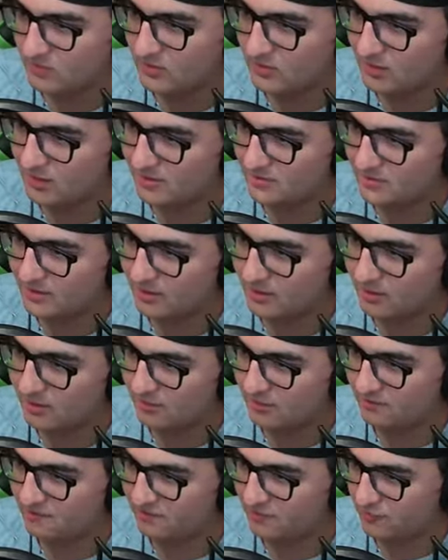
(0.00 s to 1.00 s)
let's head
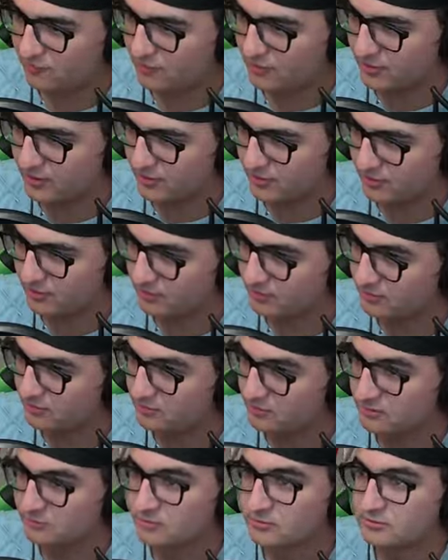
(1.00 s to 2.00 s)
on forward here.
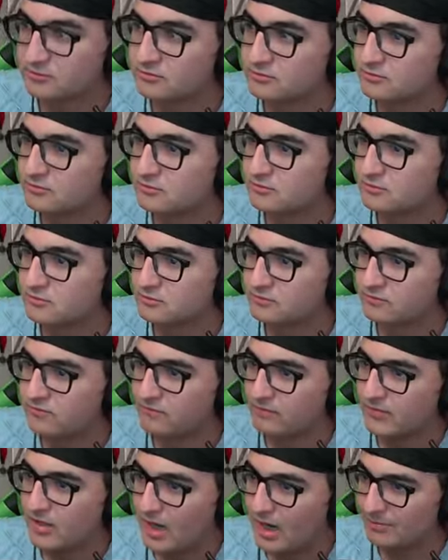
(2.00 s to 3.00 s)

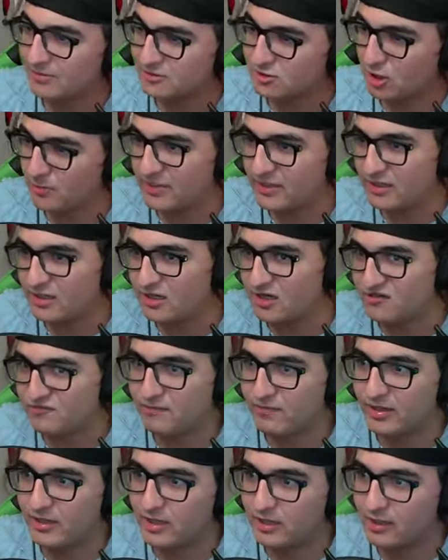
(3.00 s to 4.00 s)
I'm just hoping to get enough
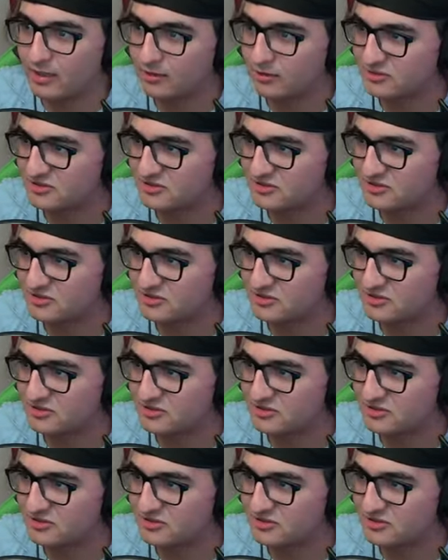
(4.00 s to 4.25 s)
money to get another